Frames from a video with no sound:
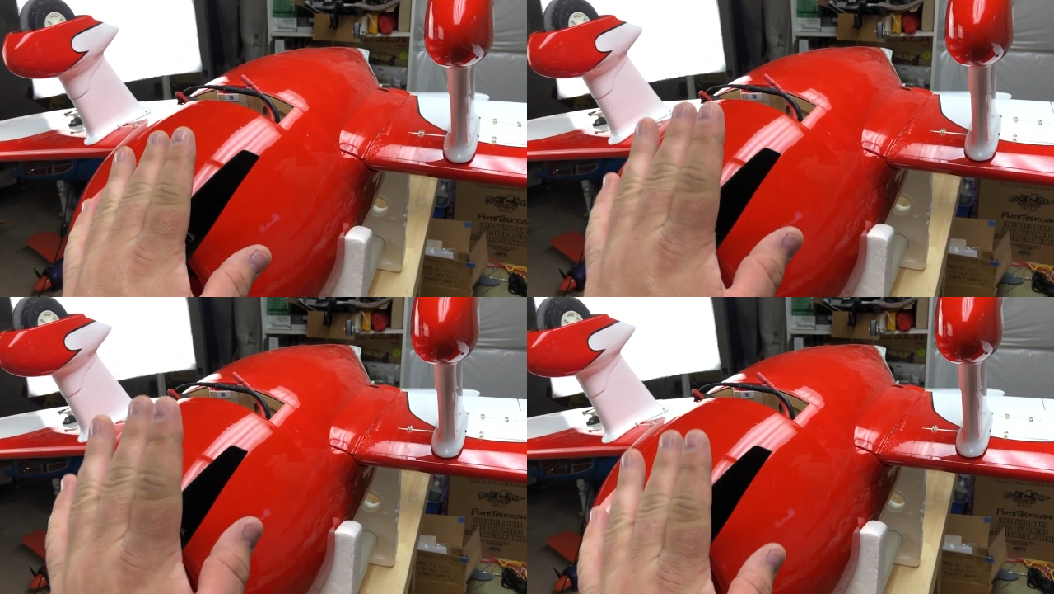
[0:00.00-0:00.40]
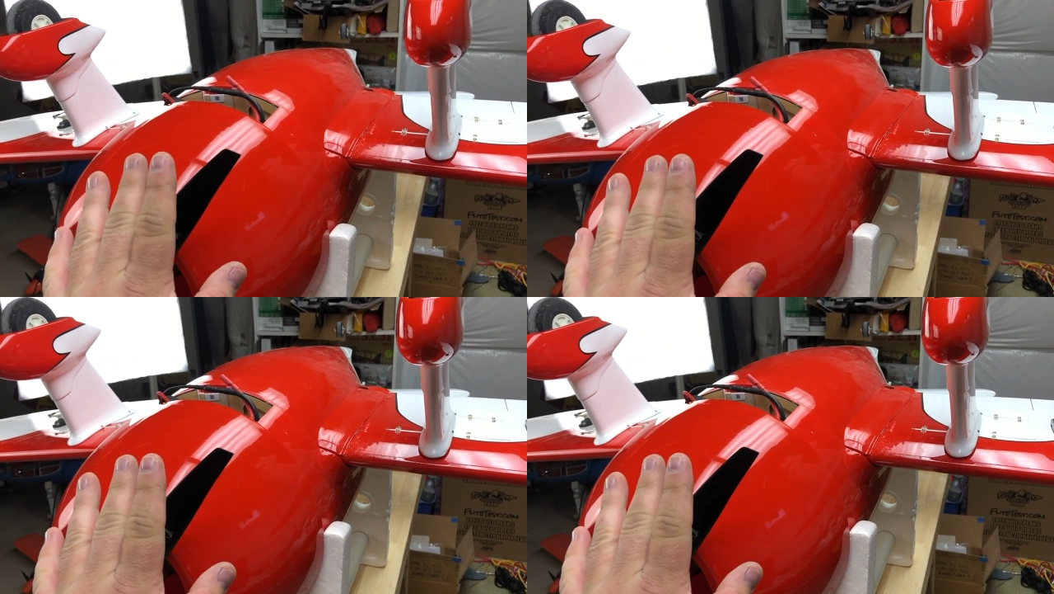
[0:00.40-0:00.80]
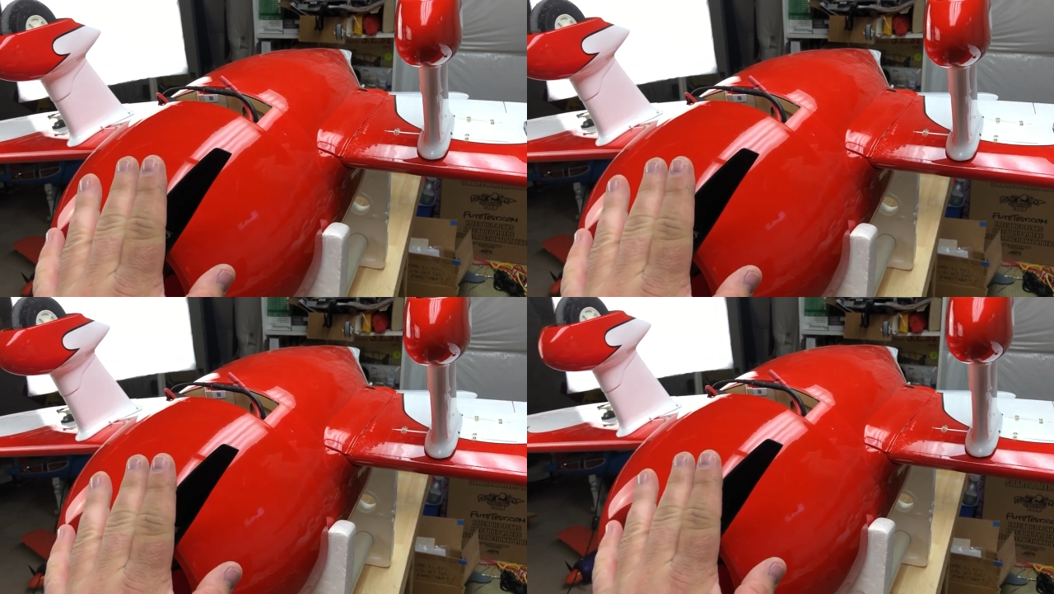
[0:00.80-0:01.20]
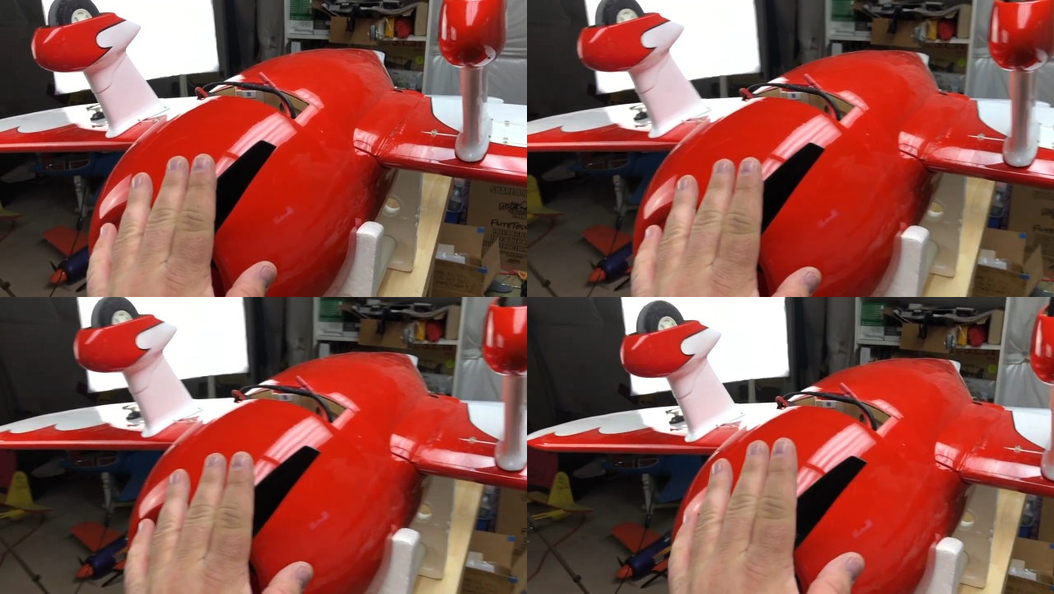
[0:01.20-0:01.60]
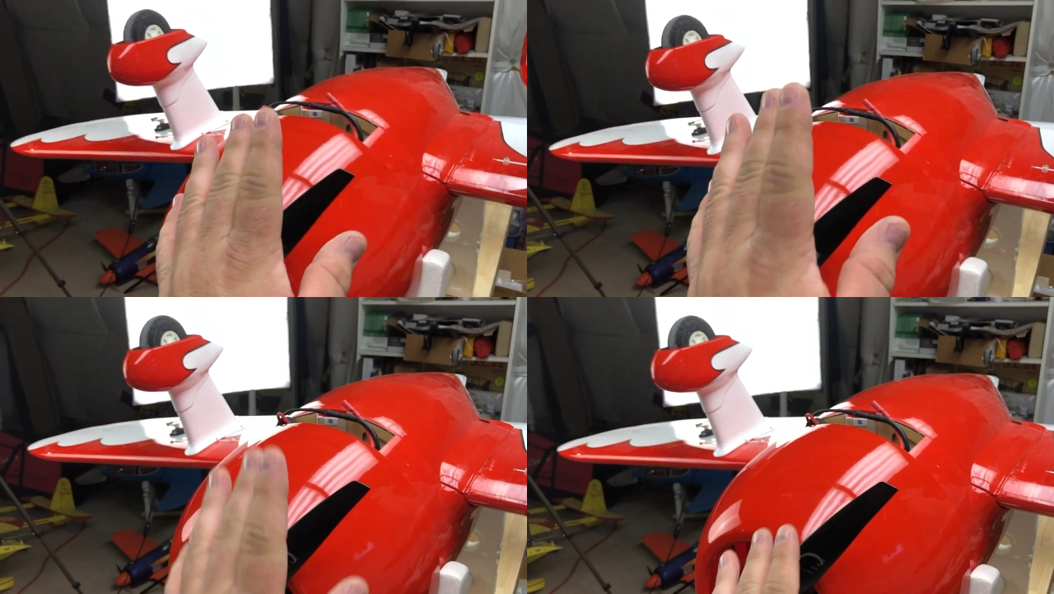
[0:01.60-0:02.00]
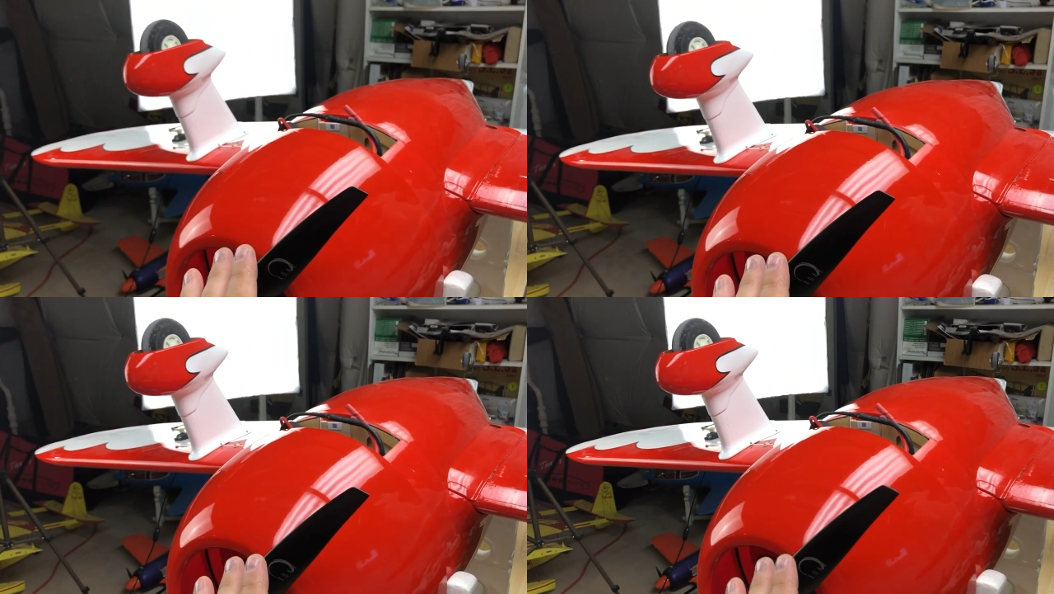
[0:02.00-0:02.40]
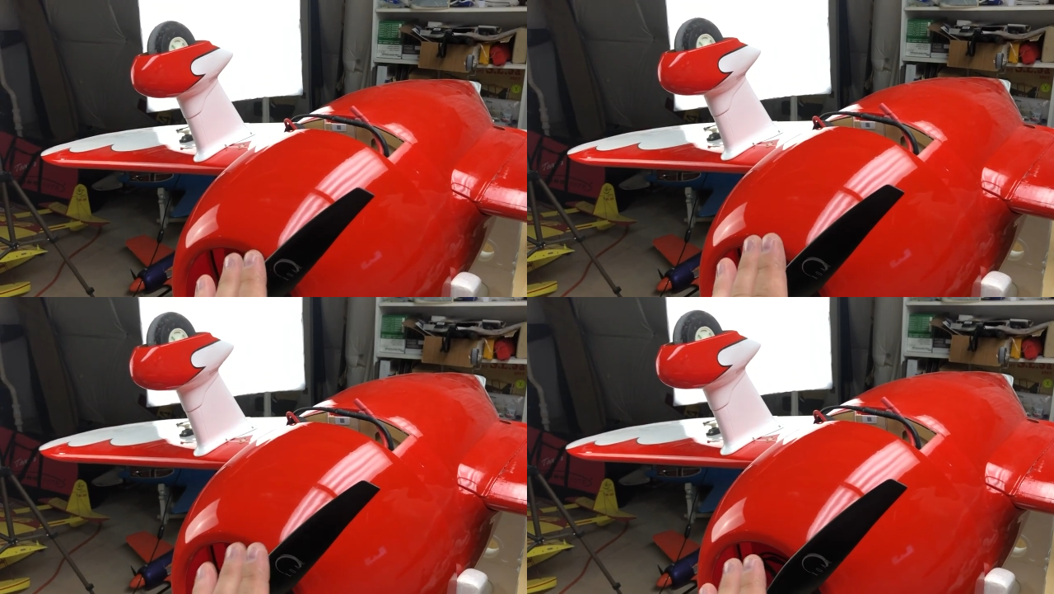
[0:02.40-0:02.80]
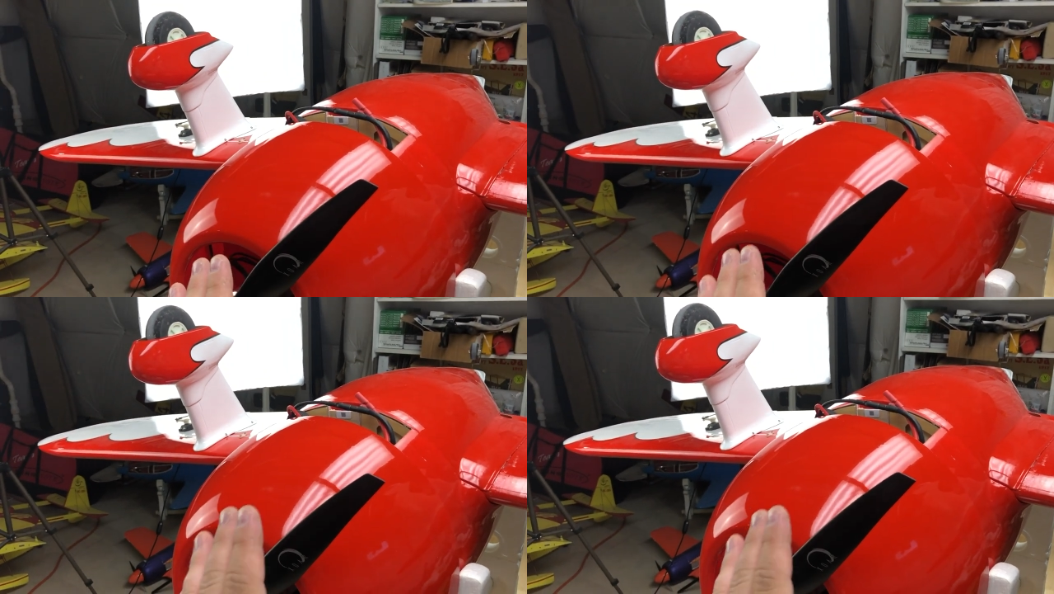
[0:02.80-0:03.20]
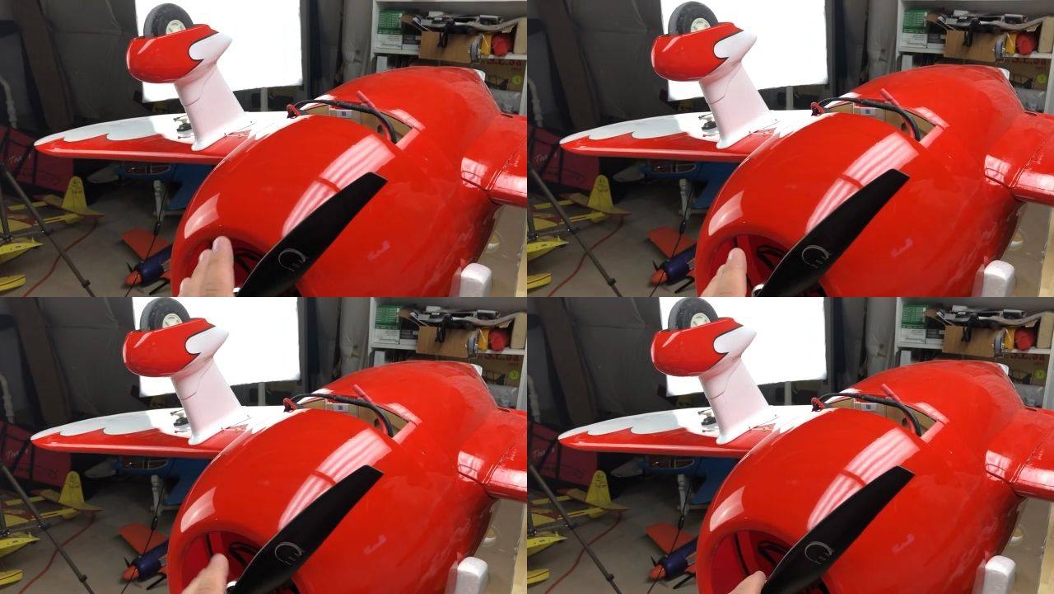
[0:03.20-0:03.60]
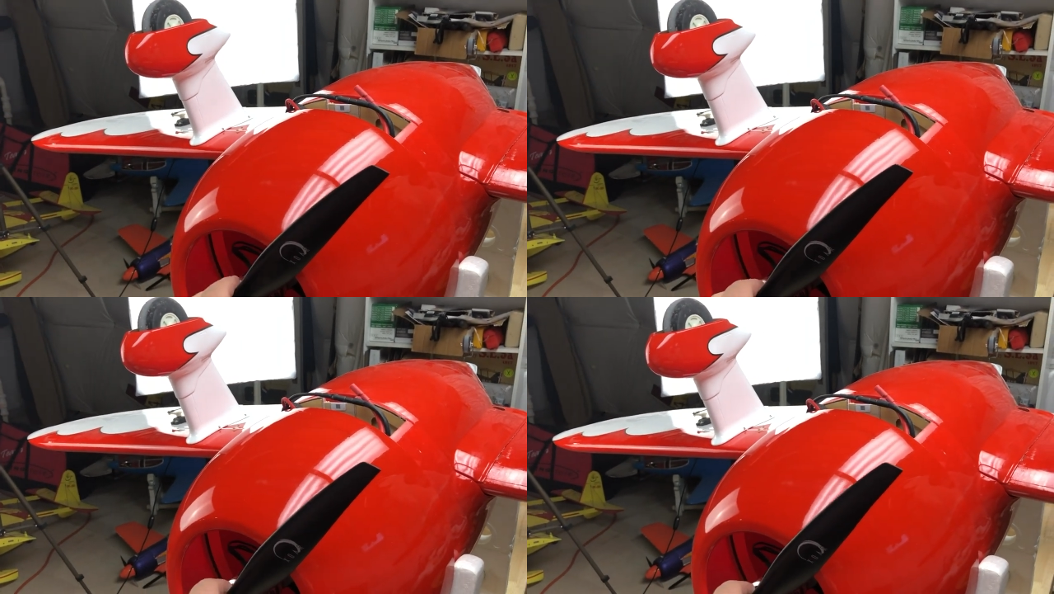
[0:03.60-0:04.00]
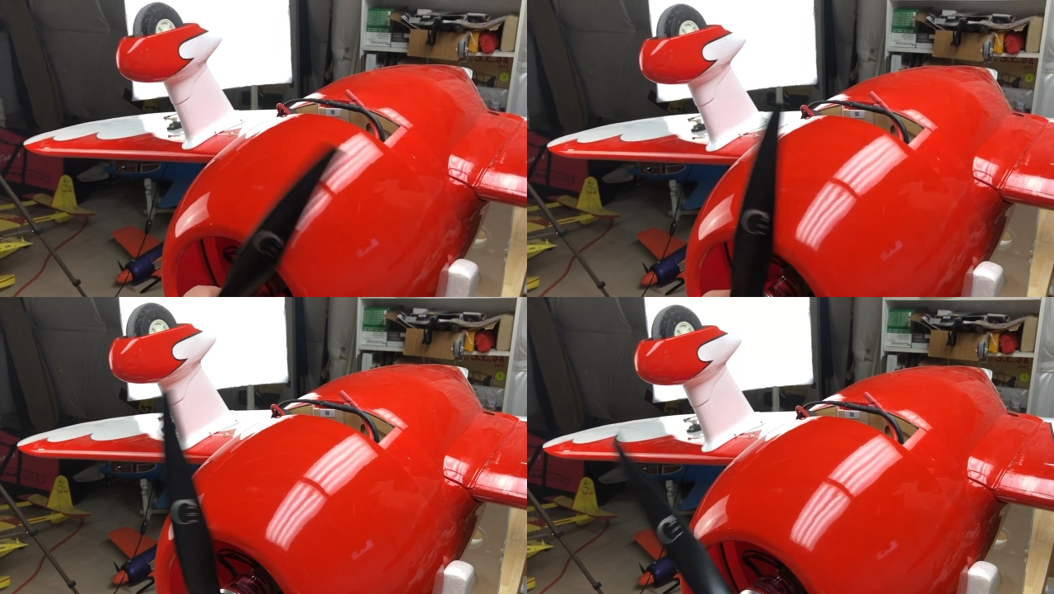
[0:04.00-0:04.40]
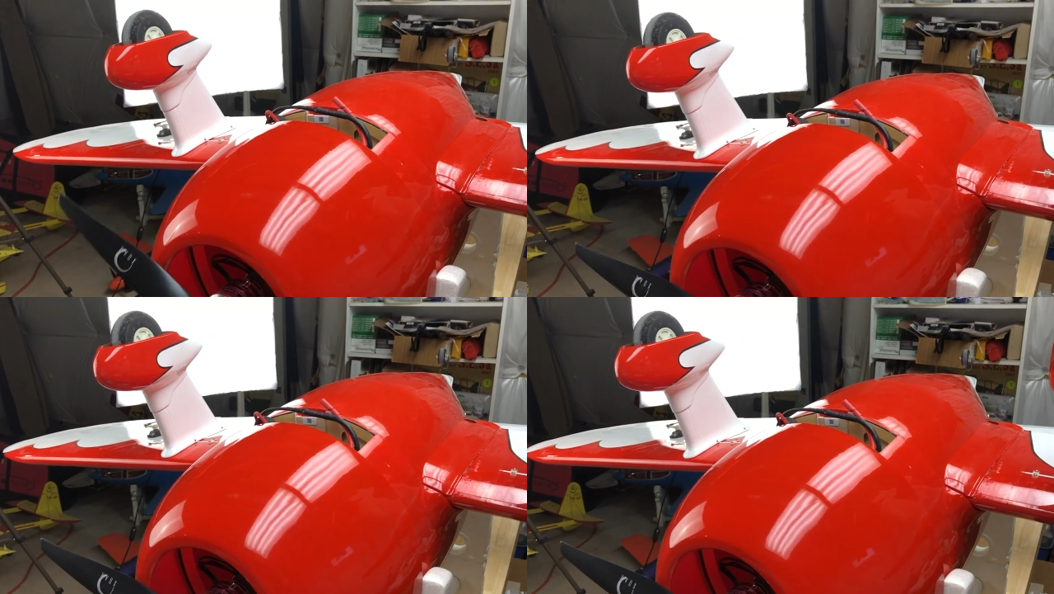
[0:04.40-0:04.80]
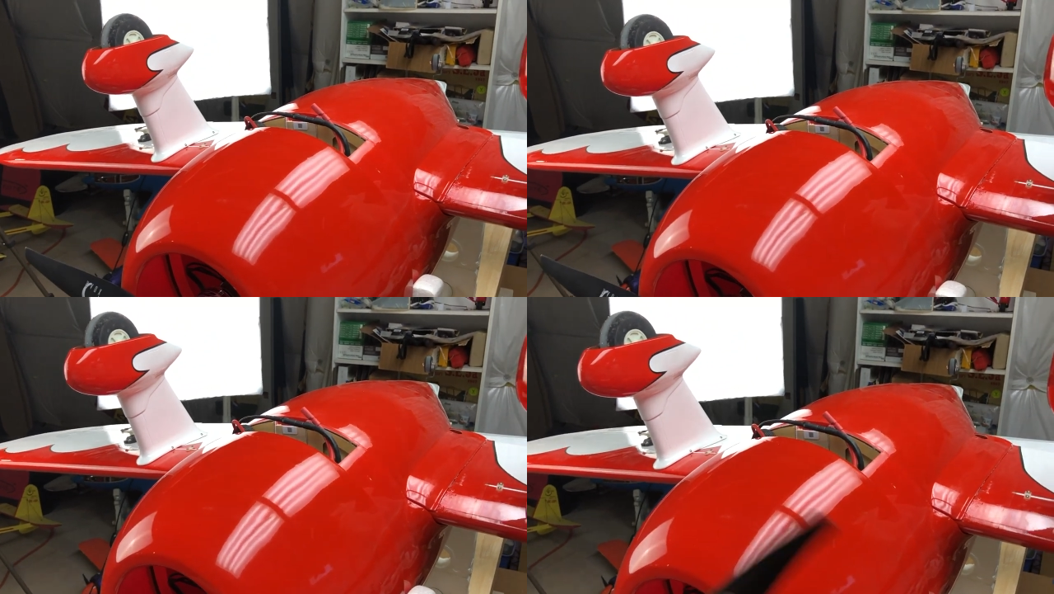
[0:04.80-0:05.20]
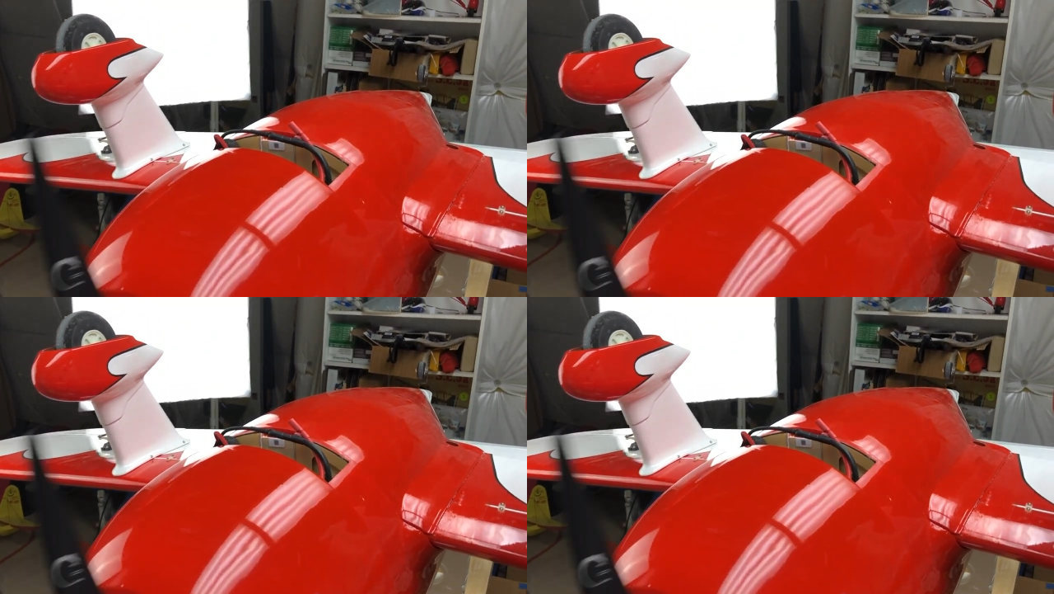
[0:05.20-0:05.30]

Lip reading: [unreadable: no face in view]